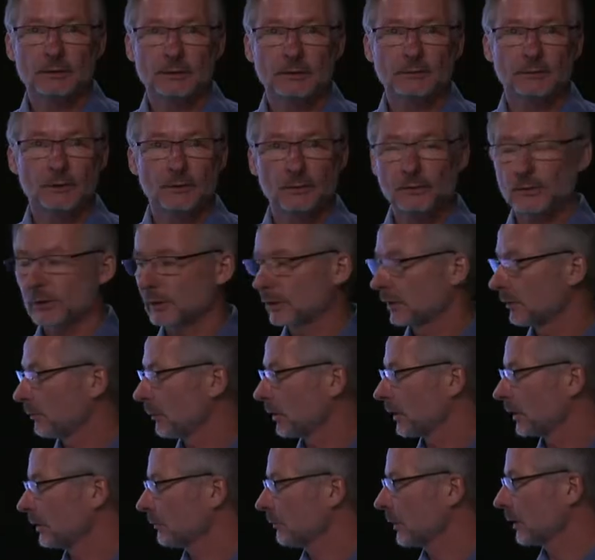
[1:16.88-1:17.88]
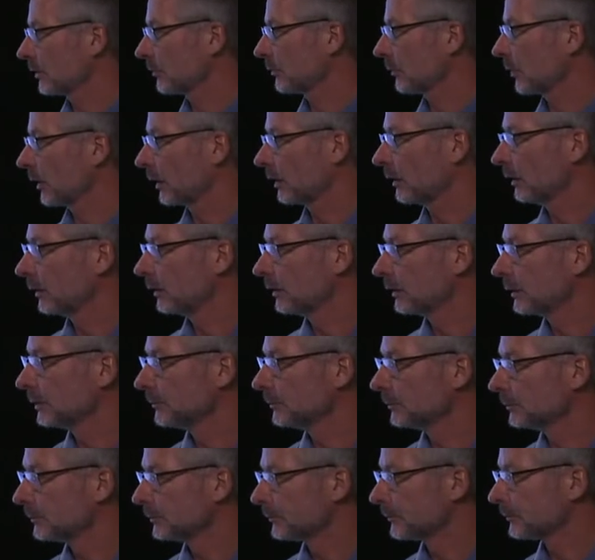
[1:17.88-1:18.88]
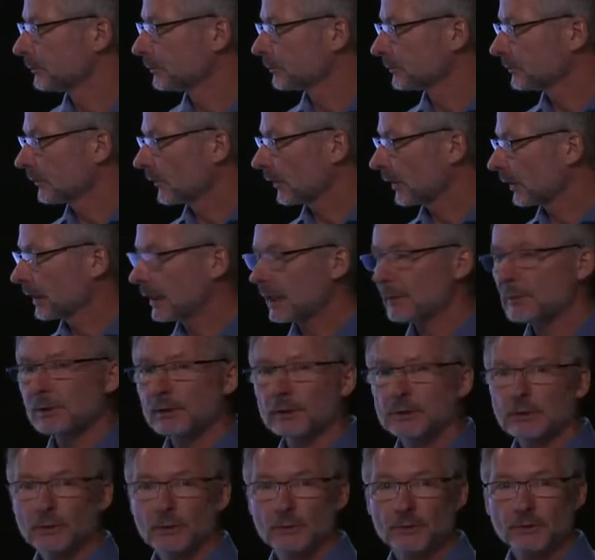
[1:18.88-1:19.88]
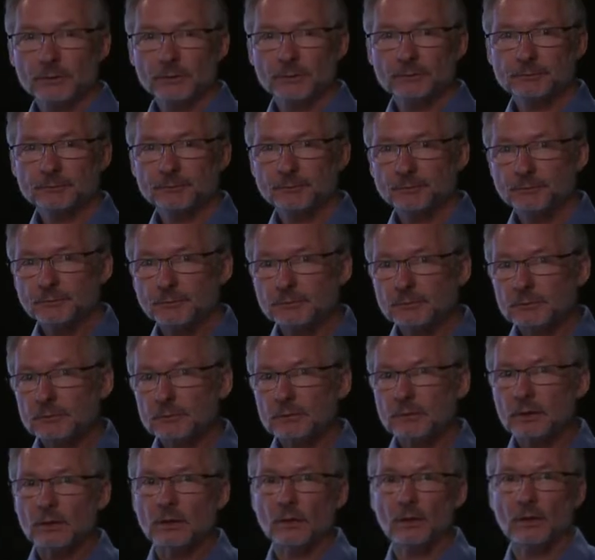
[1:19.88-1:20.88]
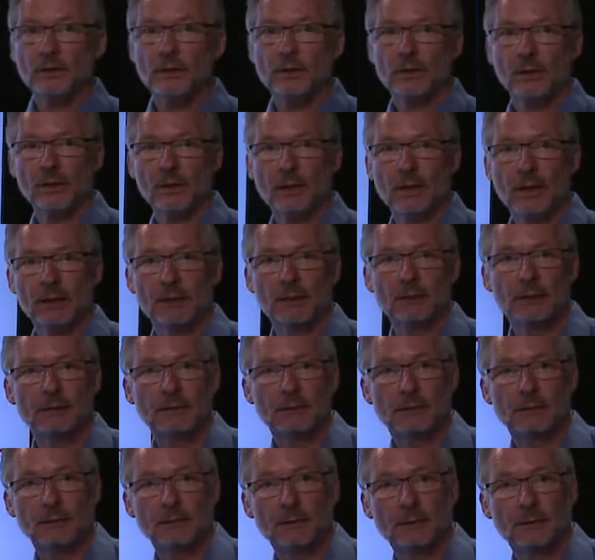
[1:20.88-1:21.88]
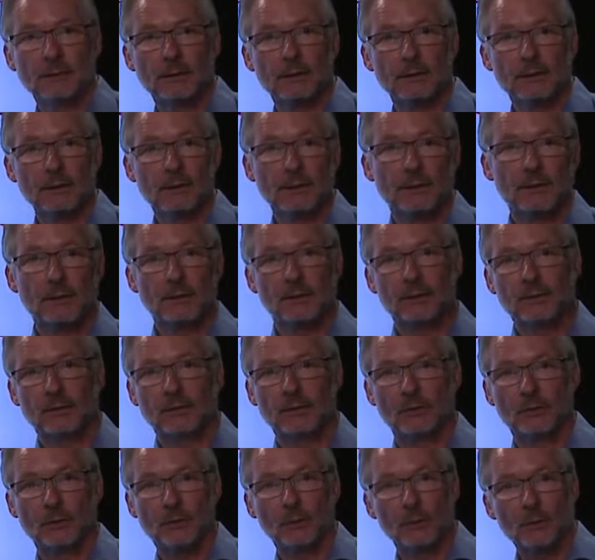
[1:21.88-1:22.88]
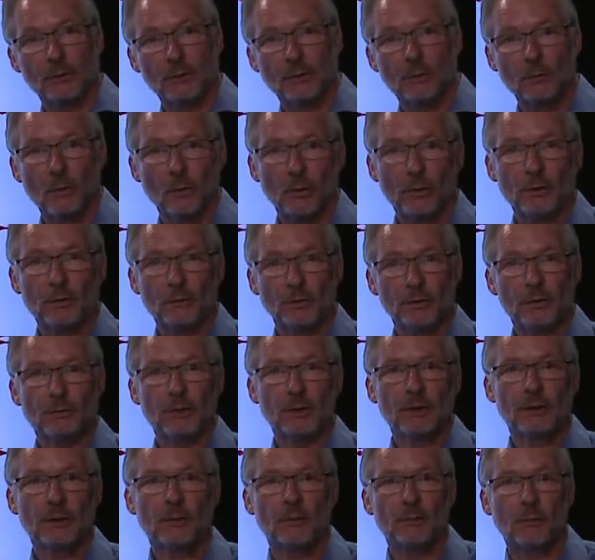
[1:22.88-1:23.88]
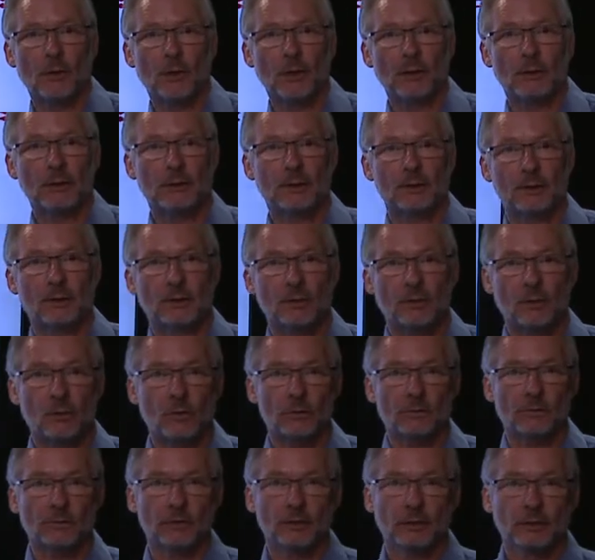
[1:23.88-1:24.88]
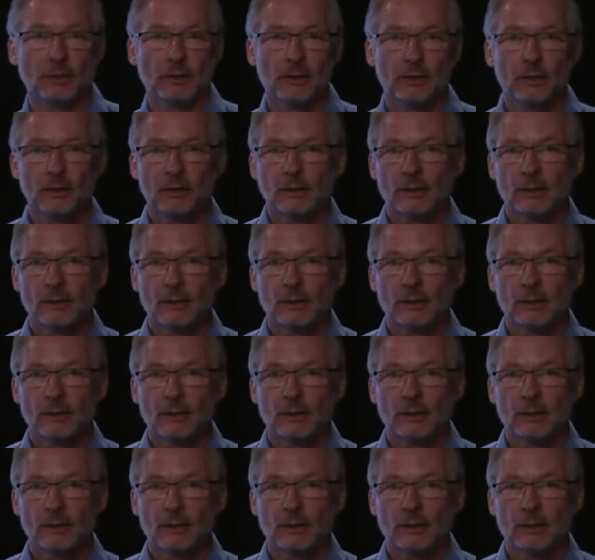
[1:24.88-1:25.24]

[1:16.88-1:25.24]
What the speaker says: diffused on a mass market. The capital goods, on the other hand, is sold on a more restricted markets. It's often